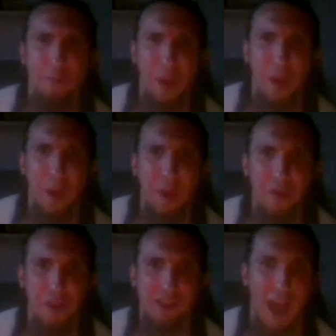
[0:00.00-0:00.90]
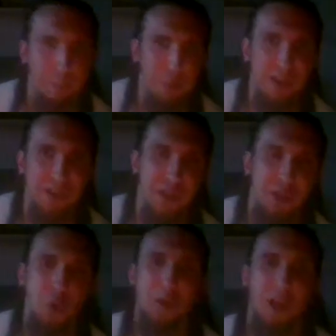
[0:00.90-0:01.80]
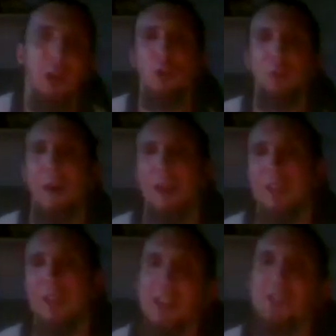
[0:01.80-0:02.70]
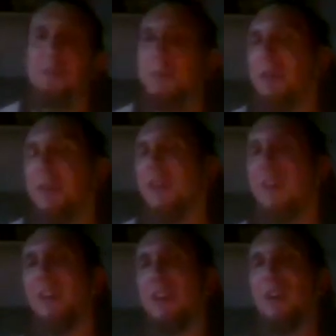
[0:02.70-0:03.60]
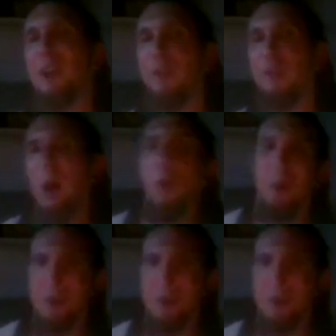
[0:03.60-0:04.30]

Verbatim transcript: been this happy since you killed my kinsman uh, Þráinn.